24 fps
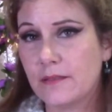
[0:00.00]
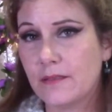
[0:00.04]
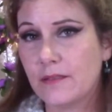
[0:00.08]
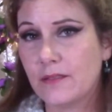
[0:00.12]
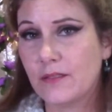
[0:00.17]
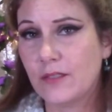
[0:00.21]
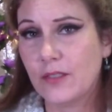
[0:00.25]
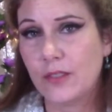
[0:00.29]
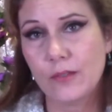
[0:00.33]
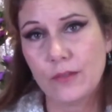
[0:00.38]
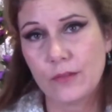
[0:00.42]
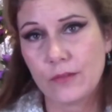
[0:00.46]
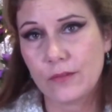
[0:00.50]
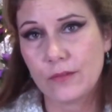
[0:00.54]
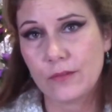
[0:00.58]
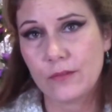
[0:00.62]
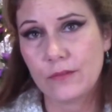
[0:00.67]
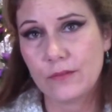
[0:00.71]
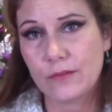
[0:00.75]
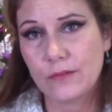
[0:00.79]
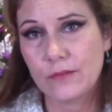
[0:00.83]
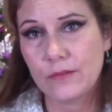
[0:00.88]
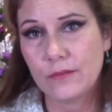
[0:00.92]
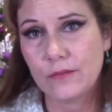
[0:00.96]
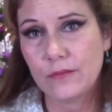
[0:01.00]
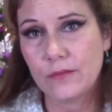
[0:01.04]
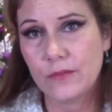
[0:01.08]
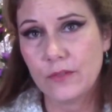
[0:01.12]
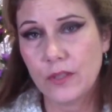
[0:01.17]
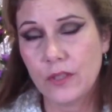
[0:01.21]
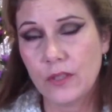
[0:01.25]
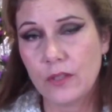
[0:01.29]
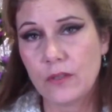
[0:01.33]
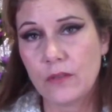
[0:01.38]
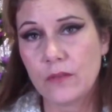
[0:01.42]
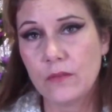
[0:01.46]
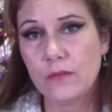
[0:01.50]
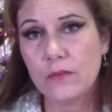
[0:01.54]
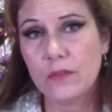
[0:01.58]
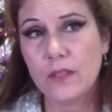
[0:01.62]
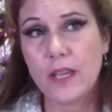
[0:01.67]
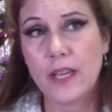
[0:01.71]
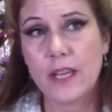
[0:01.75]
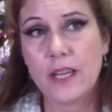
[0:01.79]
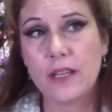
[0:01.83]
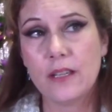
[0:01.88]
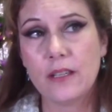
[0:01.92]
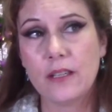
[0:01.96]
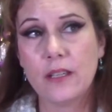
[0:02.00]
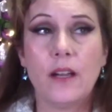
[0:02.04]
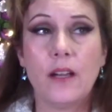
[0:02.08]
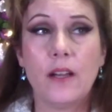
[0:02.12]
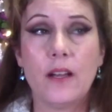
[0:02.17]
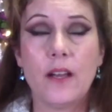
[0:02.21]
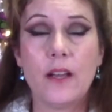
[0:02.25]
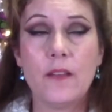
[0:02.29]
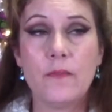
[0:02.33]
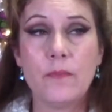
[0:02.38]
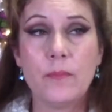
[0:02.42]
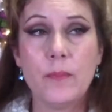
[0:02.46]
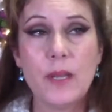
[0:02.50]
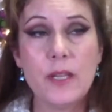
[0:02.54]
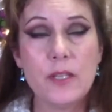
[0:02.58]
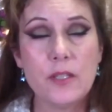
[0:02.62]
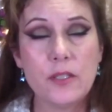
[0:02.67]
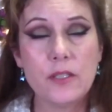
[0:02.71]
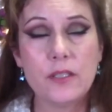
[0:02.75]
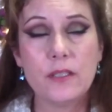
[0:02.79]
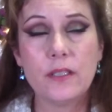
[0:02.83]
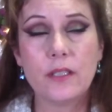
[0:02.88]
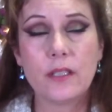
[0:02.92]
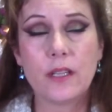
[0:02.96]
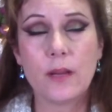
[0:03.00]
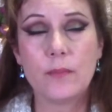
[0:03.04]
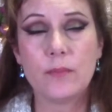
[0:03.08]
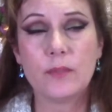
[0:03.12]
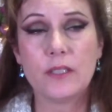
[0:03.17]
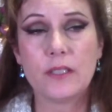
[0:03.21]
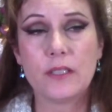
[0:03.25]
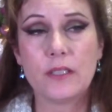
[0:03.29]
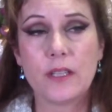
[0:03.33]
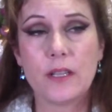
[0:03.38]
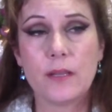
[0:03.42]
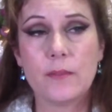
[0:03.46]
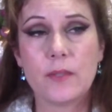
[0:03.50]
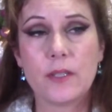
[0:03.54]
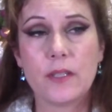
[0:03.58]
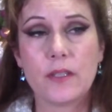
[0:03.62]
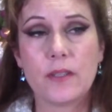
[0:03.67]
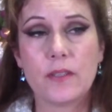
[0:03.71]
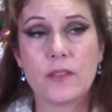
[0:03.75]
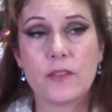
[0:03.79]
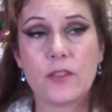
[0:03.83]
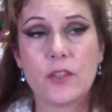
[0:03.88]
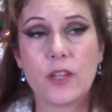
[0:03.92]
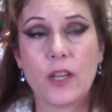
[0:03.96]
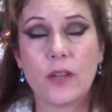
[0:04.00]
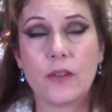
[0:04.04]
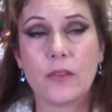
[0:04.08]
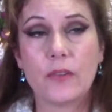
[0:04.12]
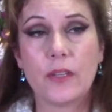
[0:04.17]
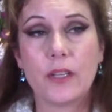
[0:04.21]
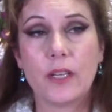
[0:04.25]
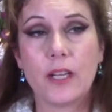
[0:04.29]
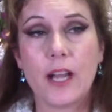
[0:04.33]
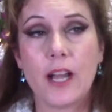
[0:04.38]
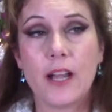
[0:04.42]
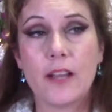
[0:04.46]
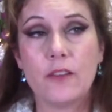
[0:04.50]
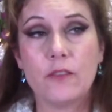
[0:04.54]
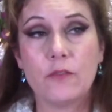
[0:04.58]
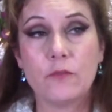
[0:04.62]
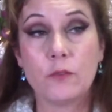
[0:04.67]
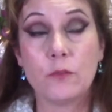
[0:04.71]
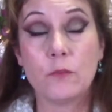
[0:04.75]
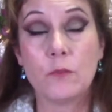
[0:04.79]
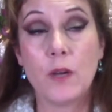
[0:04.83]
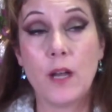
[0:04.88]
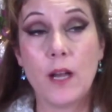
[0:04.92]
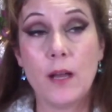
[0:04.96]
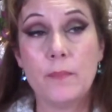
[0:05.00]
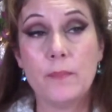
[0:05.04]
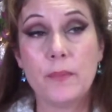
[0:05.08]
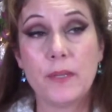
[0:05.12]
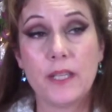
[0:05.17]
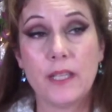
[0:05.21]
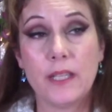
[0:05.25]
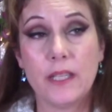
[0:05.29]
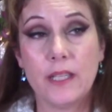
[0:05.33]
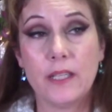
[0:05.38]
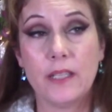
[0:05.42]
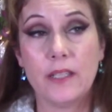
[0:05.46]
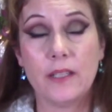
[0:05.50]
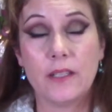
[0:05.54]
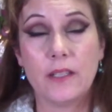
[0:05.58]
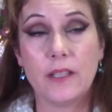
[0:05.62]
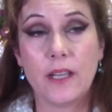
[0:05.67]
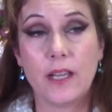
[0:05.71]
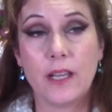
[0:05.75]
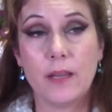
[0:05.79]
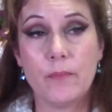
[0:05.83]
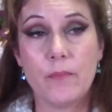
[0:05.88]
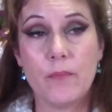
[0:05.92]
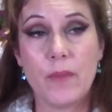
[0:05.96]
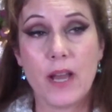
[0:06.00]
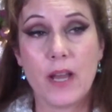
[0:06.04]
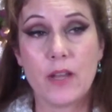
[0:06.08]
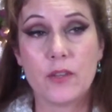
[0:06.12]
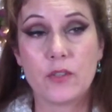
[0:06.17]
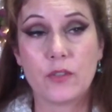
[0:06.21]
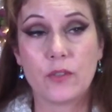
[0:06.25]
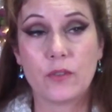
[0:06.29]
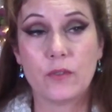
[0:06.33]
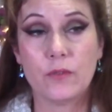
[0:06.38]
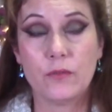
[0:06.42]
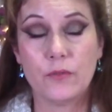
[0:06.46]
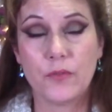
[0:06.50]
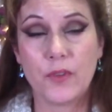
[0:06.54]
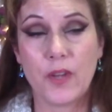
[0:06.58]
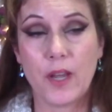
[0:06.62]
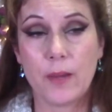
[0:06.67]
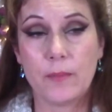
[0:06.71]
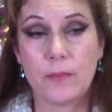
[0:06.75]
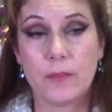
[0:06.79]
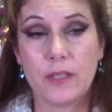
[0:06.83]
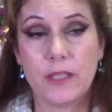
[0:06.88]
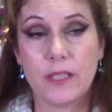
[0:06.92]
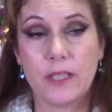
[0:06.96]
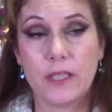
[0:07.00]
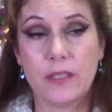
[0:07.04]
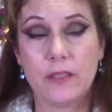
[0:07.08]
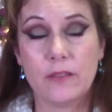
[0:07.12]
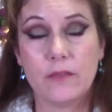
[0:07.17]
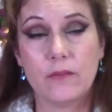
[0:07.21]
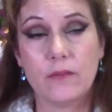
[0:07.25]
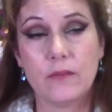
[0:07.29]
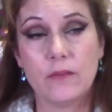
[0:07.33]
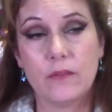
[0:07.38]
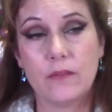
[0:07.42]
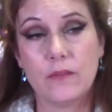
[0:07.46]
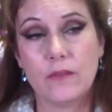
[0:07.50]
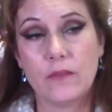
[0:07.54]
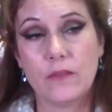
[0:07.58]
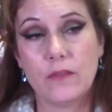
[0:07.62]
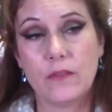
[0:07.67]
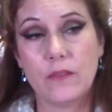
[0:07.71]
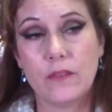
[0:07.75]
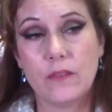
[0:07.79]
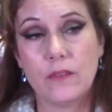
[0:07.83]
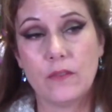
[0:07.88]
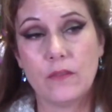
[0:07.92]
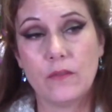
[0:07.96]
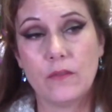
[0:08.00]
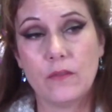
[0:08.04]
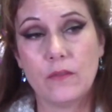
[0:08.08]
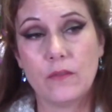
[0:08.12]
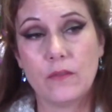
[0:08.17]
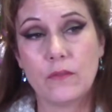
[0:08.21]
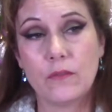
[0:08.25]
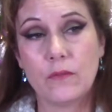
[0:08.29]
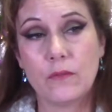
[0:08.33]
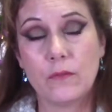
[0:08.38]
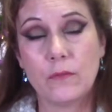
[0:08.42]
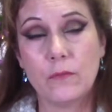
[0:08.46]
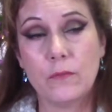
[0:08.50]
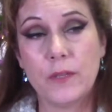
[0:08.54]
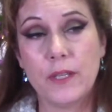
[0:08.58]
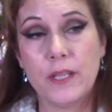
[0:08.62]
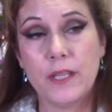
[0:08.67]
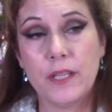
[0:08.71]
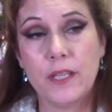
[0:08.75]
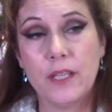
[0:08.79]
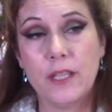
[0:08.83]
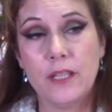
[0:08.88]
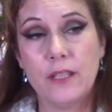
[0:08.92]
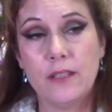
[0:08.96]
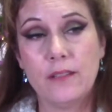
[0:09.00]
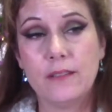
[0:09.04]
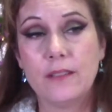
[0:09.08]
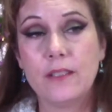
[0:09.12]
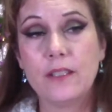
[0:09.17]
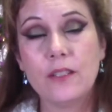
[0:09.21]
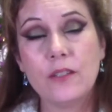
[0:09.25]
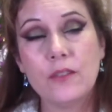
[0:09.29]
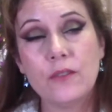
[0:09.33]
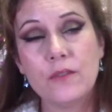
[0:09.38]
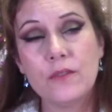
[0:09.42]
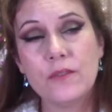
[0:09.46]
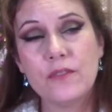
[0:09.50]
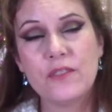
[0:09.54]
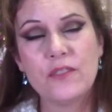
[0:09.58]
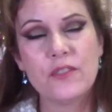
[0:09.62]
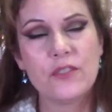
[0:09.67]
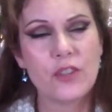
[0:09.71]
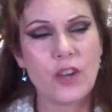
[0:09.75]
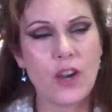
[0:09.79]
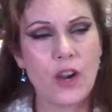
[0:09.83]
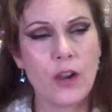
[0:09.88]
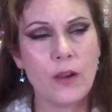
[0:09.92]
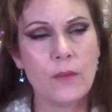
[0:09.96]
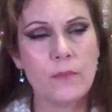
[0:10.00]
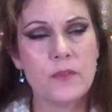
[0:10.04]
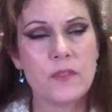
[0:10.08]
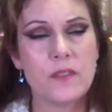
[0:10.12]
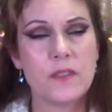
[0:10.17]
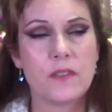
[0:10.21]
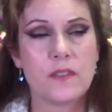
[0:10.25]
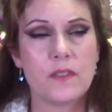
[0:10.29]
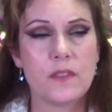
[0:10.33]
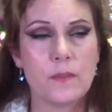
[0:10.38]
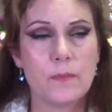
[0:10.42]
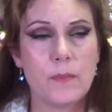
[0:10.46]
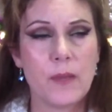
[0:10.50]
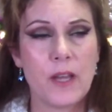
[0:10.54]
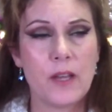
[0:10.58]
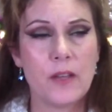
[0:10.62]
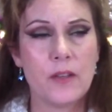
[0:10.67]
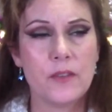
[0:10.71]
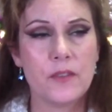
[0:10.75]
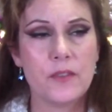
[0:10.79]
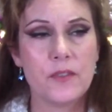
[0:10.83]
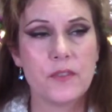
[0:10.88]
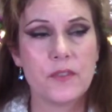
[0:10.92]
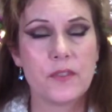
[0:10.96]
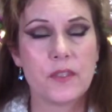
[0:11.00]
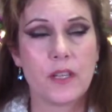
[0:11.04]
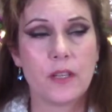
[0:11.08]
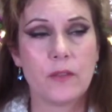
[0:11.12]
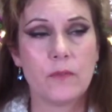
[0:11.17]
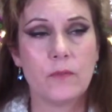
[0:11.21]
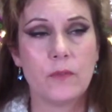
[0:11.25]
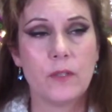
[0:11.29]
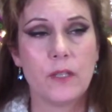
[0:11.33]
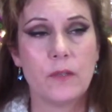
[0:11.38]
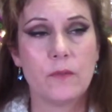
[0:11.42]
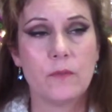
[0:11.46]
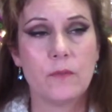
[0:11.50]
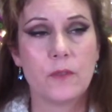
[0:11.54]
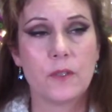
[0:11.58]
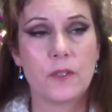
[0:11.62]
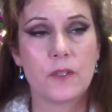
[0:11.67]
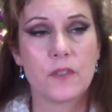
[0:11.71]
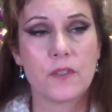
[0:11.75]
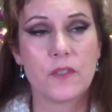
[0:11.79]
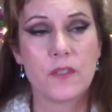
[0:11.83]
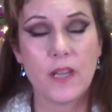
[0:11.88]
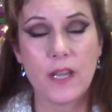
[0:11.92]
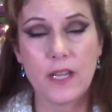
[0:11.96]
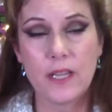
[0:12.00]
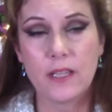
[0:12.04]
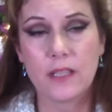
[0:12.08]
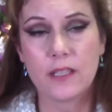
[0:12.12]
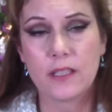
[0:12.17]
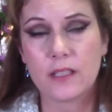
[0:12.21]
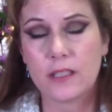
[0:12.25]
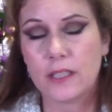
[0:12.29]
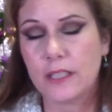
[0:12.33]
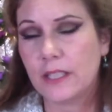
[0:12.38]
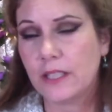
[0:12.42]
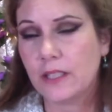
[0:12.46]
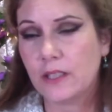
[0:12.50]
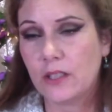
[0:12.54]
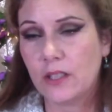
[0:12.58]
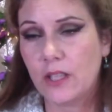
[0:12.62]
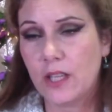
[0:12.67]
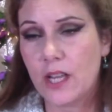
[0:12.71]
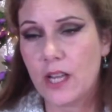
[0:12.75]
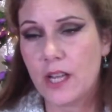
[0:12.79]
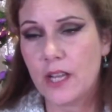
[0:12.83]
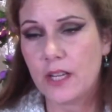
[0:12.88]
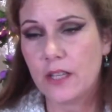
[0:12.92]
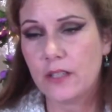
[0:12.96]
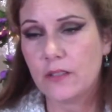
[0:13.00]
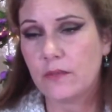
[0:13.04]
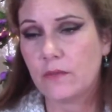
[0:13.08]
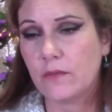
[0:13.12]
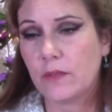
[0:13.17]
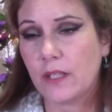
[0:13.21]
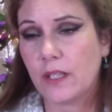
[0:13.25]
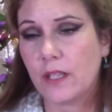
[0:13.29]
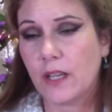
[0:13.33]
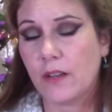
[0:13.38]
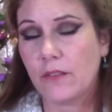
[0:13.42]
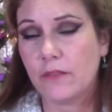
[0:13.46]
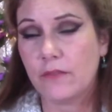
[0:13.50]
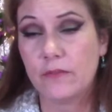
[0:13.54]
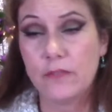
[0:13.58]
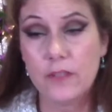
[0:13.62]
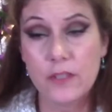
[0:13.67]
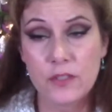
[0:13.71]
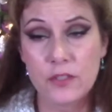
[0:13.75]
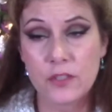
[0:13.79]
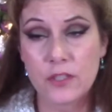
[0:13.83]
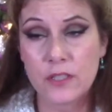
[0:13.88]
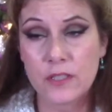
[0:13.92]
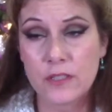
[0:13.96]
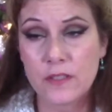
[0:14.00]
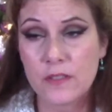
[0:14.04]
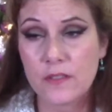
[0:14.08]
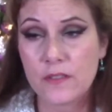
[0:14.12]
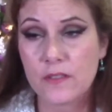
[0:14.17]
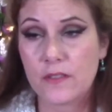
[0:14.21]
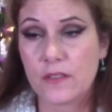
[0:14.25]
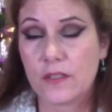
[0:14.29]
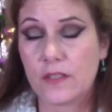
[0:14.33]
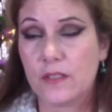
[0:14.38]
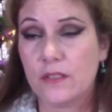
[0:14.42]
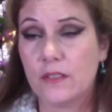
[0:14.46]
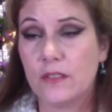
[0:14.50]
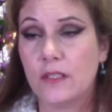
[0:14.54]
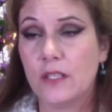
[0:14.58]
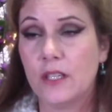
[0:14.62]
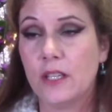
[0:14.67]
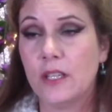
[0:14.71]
too? You know, like, I've mentioned a couple of times on this channel that I grew up in a magical family. We used charms and spells, and we were psychically inclined. We have visions and